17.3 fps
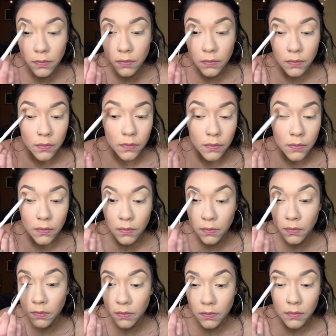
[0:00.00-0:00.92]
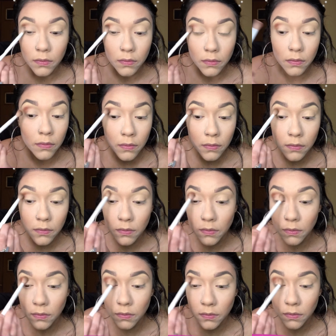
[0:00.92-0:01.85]

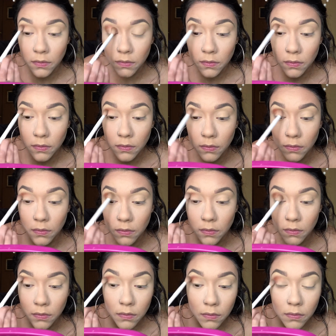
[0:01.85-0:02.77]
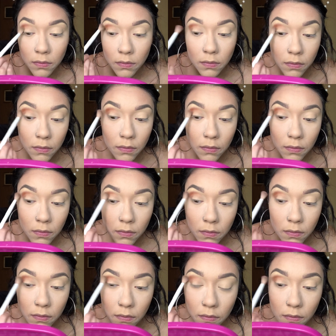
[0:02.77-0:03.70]

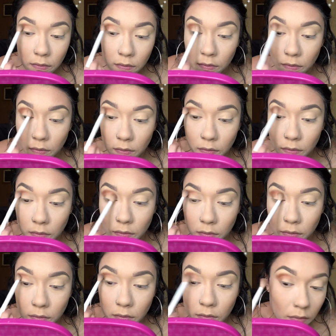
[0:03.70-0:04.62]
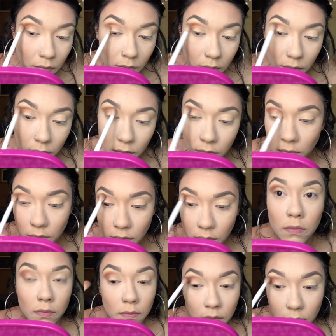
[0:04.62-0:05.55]

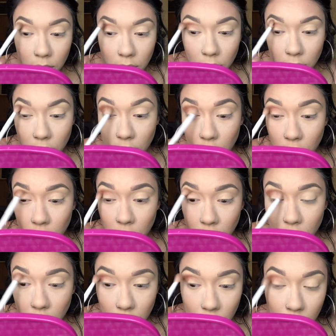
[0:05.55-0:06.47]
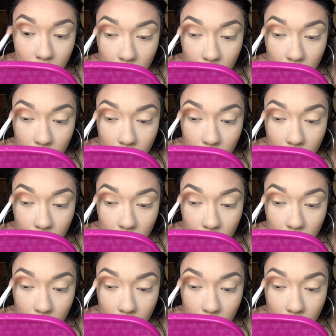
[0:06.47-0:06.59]
[no speech]